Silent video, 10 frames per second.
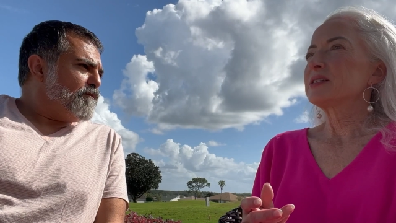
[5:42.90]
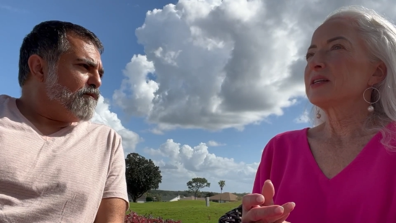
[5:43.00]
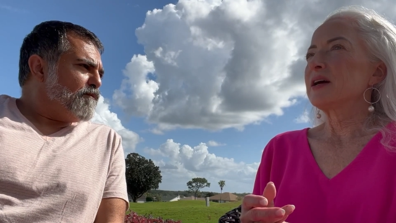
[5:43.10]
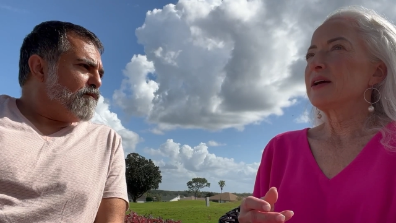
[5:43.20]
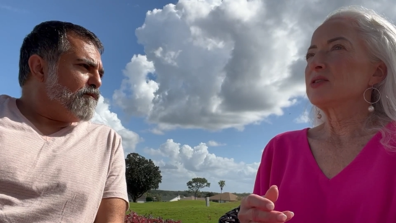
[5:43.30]

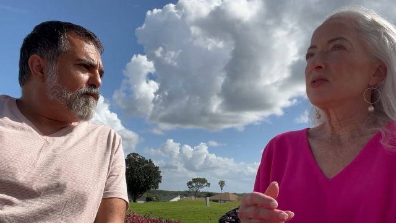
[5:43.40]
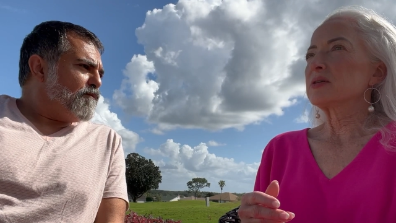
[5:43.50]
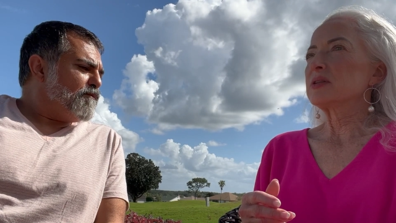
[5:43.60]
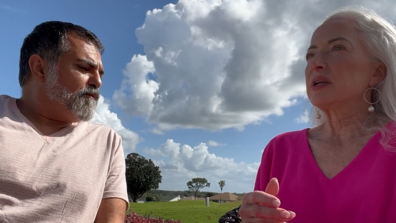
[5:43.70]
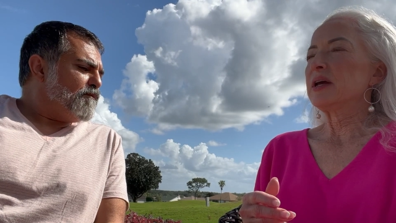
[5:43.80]
Speaker 1: that I
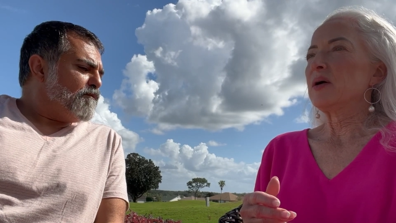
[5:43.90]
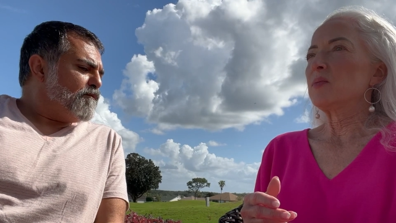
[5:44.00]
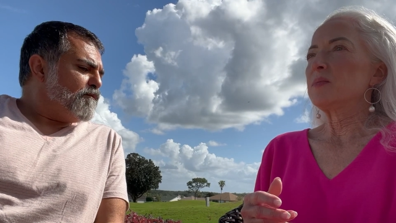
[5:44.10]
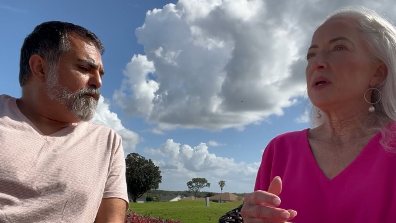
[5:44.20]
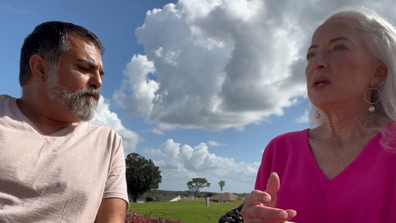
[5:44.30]
took that
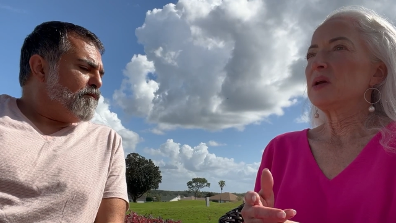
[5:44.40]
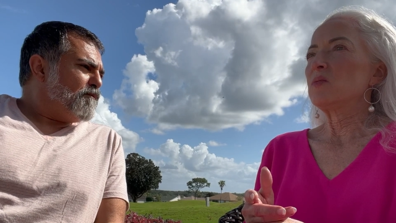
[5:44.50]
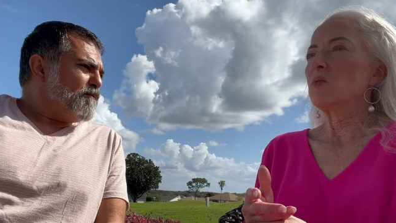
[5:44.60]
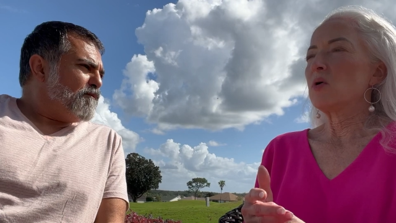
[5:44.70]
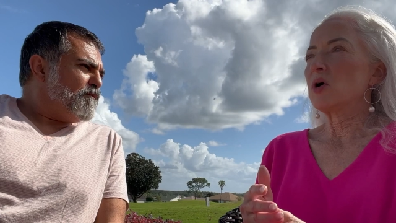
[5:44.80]
helped
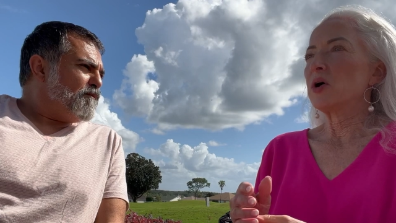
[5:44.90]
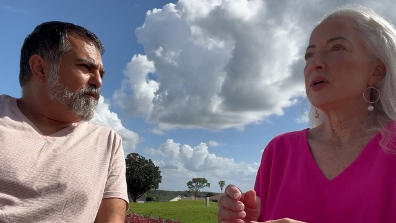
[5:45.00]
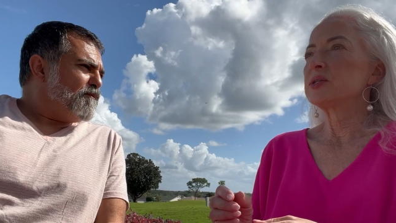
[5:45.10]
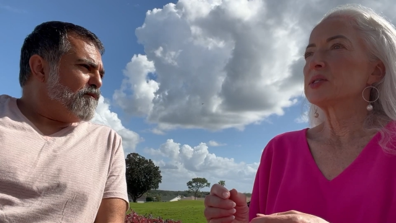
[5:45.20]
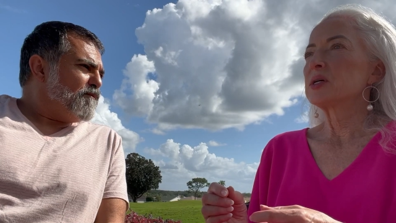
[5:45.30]
me
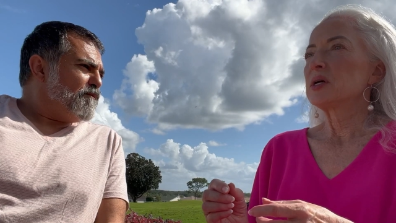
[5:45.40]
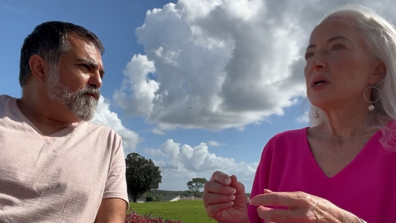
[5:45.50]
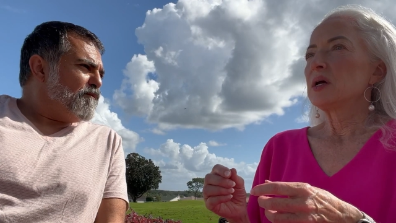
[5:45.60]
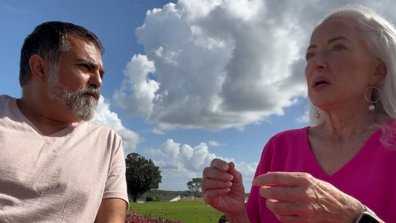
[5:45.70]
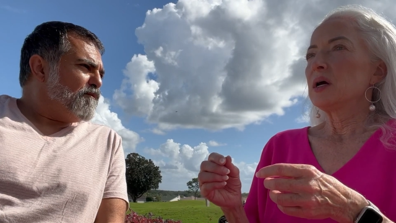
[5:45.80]
was,
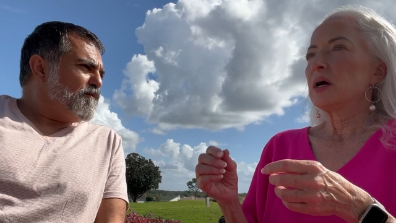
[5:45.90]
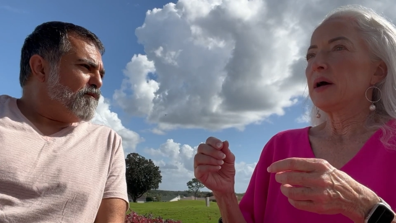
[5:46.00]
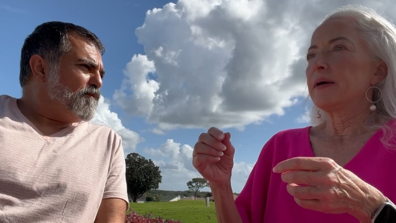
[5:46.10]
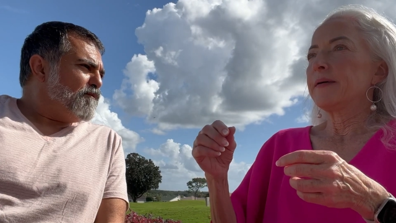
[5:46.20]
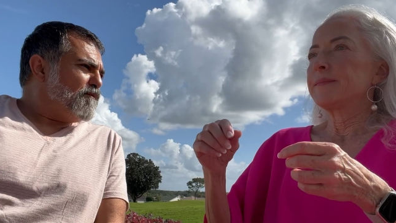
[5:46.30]

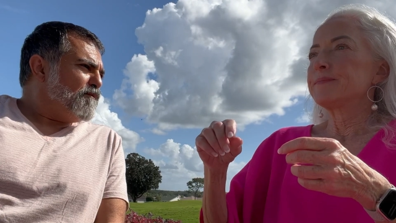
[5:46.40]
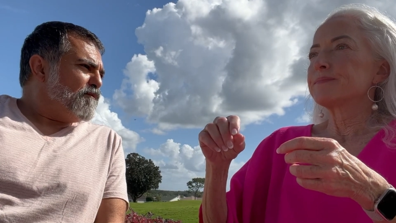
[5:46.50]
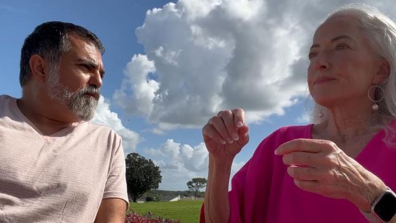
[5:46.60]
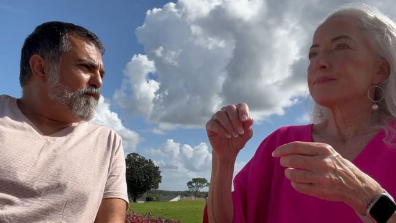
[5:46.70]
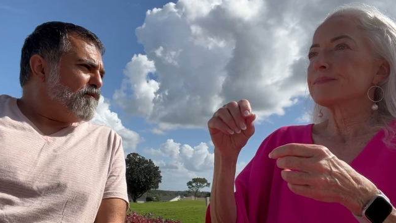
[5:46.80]
um,
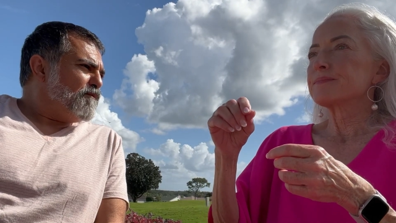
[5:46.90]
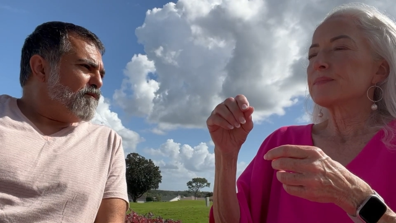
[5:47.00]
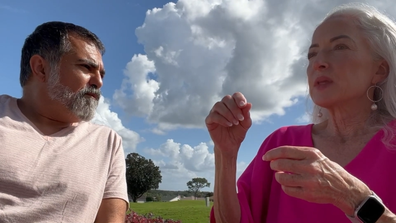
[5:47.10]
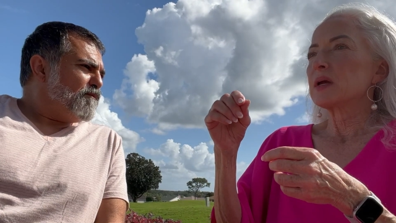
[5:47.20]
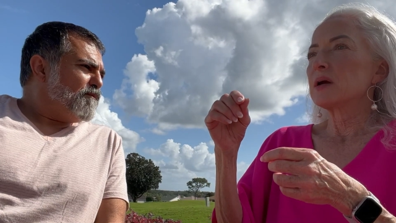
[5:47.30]

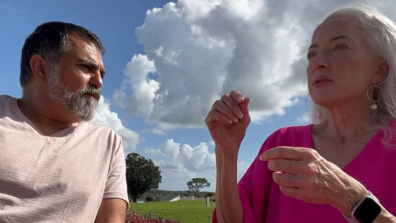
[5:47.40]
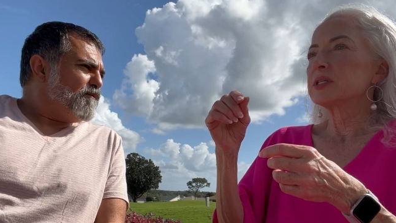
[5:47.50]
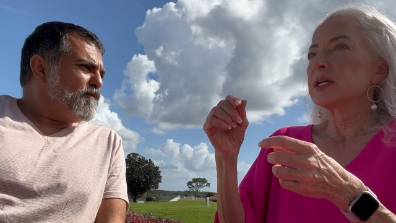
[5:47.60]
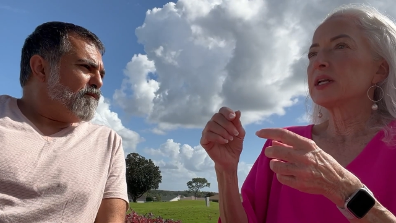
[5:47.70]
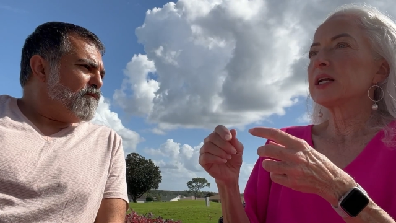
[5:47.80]
I was
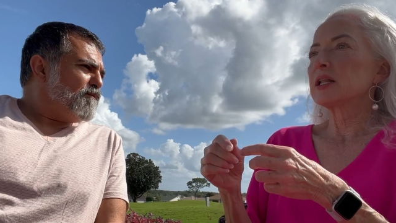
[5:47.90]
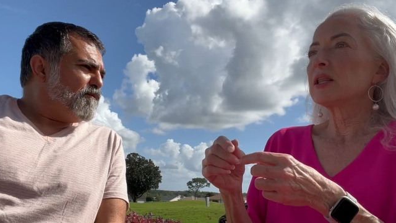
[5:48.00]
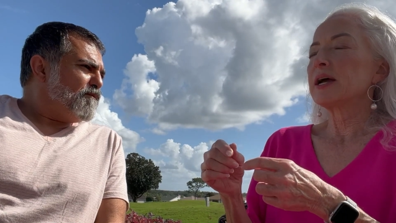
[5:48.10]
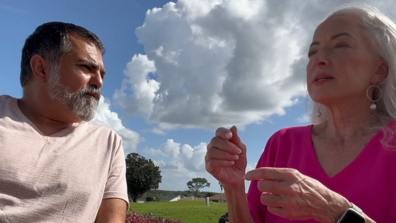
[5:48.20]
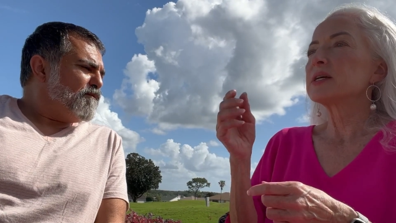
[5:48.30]
taking a
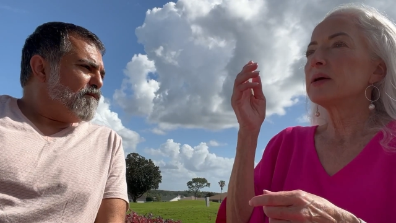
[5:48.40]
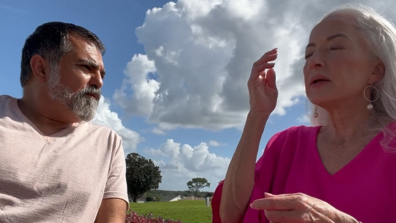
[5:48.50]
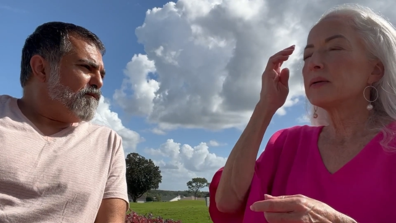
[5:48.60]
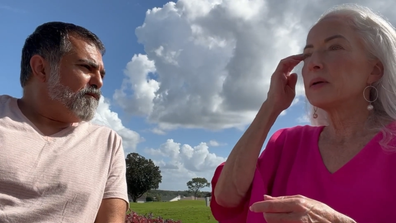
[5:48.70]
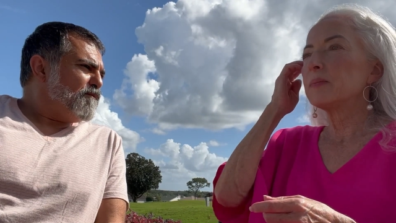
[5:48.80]
class at
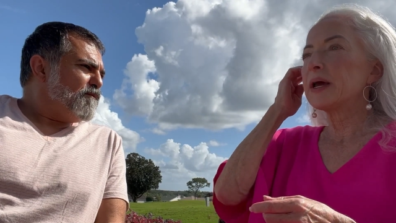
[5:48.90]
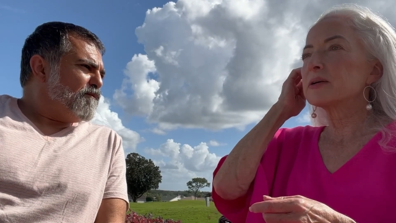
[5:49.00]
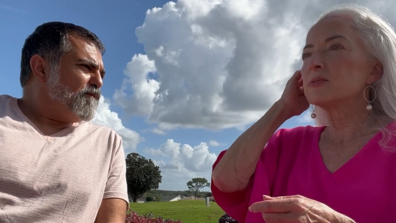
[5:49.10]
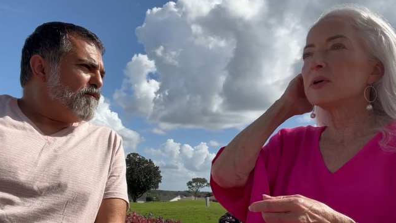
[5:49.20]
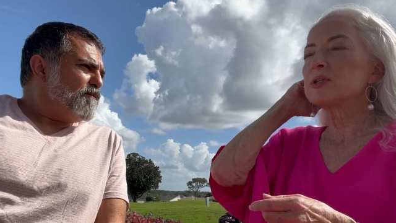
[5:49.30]

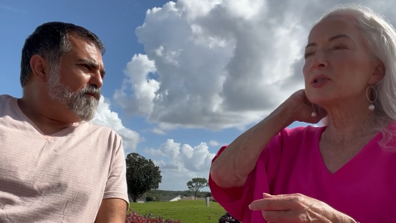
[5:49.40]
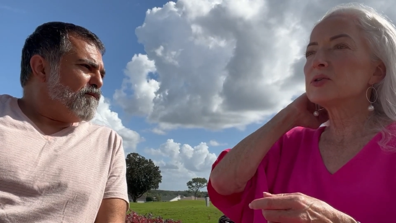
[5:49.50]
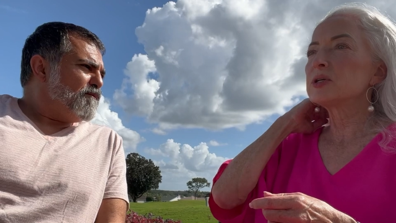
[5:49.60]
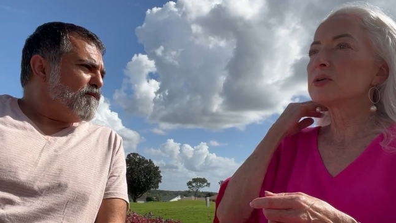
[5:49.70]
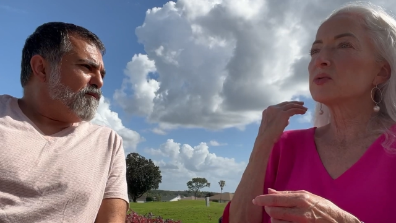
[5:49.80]
Back to One
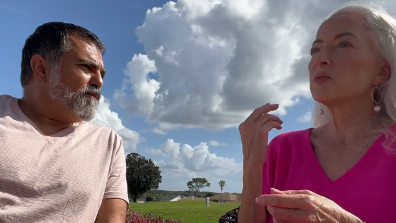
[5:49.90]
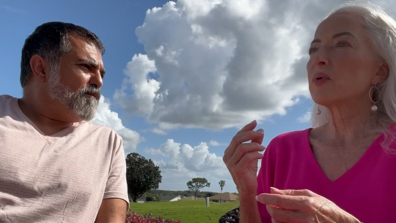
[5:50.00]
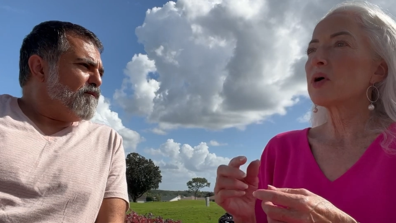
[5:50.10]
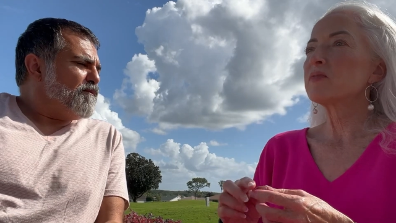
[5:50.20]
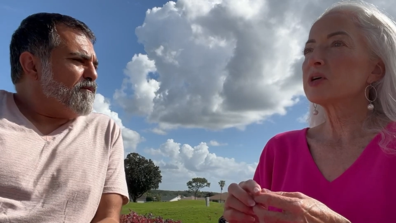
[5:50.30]
Studios with
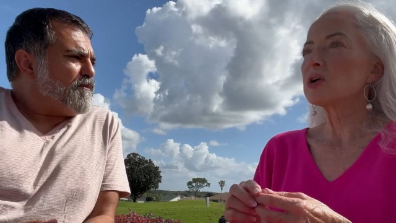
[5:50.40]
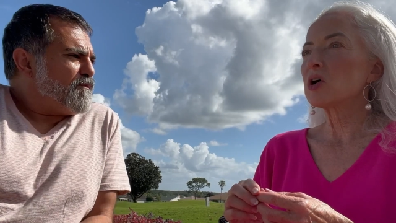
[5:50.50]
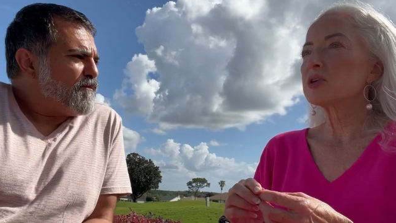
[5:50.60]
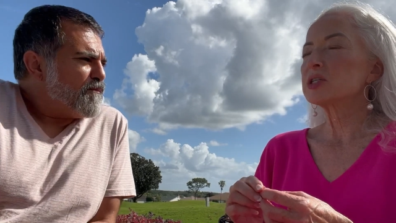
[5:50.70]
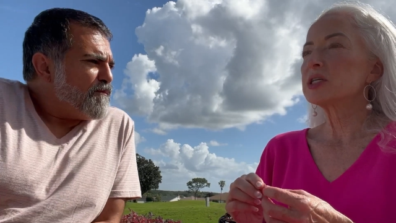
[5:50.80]
Bronwyn
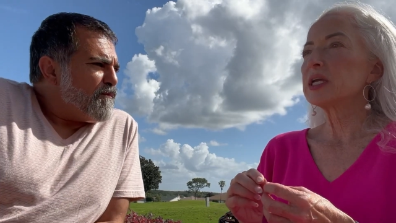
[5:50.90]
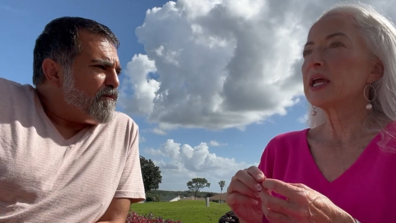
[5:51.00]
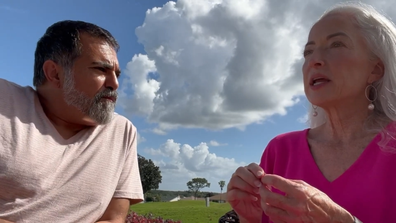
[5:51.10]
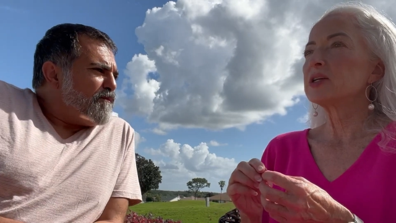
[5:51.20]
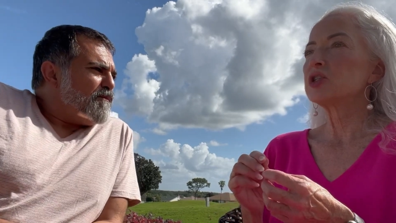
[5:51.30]
Carson,
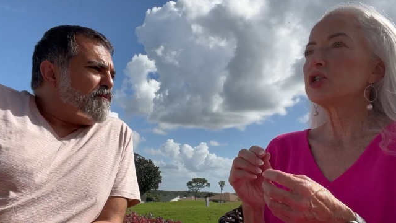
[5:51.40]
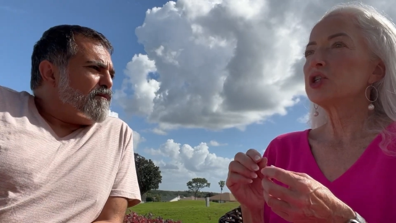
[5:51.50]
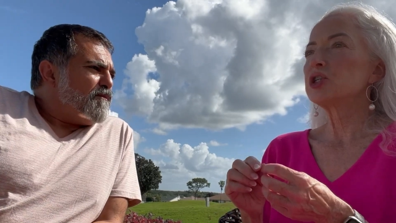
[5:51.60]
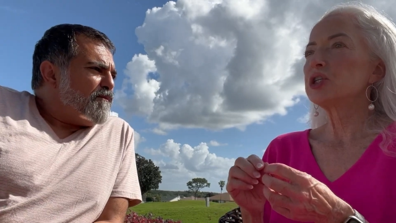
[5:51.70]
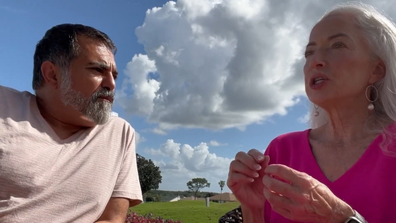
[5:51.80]
and
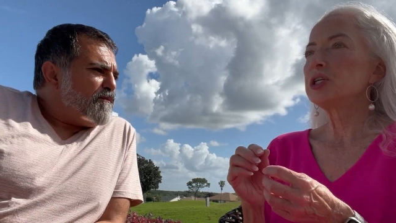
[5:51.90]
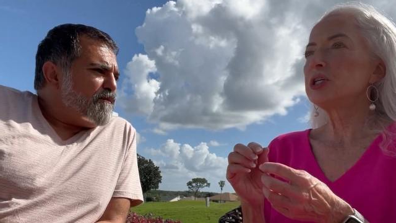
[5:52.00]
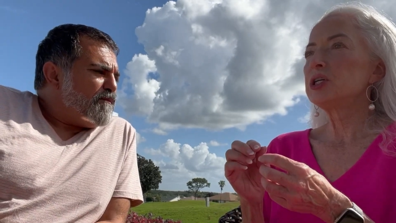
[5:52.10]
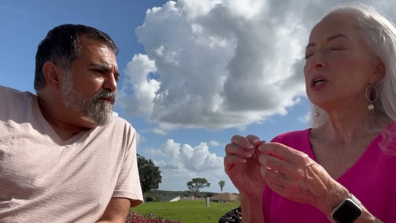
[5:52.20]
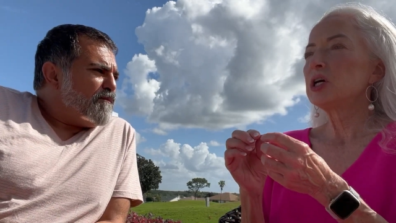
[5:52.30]
she